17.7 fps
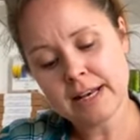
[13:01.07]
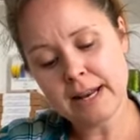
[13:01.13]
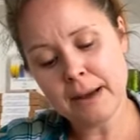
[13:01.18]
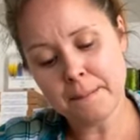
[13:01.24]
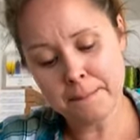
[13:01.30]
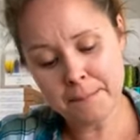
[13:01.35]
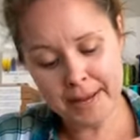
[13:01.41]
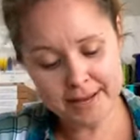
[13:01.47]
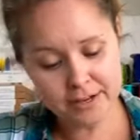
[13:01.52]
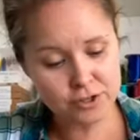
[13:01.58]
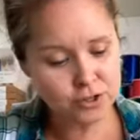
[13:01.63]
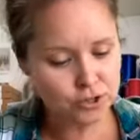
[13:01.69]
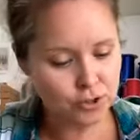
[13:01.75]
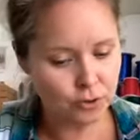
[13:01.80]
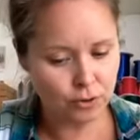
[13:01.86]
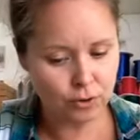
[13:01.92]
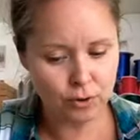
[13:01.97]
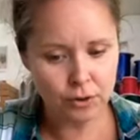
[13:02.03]
Now make
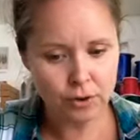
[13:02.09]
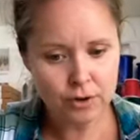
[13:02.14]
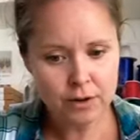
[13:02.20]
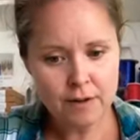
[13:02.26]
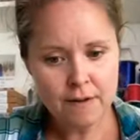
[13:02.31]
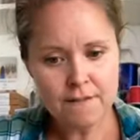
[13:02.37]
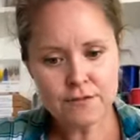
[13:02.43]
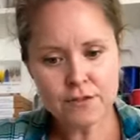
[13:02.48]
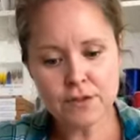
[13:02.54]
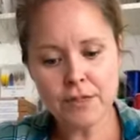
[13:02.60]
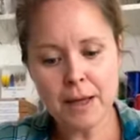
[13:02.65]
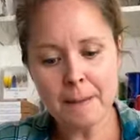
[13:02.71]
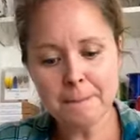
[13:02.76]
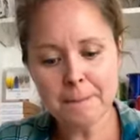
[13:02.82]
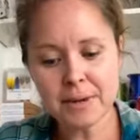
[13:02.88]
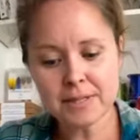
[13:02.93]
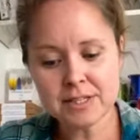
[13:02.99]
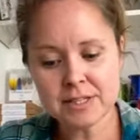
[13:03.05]
sure that that
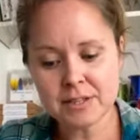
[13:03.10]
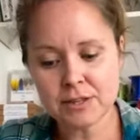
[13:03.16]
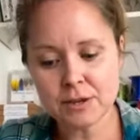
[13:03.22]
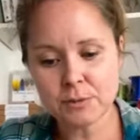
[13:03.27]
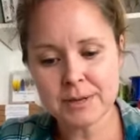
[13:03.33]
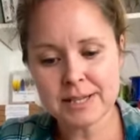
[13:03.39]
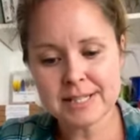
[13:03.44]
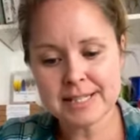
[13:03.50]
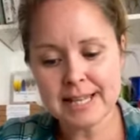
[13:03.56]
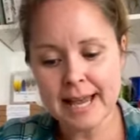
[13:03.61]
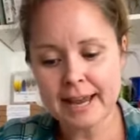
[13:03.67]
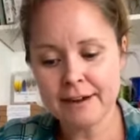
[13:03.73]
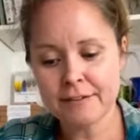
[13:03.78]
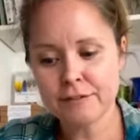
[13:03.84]
button that we saved